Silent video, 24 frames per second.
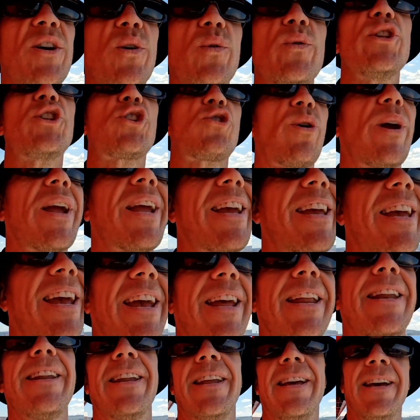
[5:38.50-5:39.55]
and all the
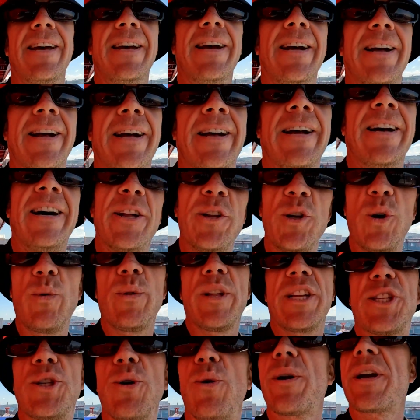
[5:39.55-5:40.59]
drinking and all
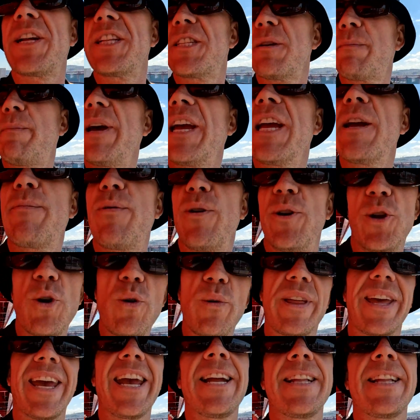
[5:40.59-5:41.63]
the talking to people and all the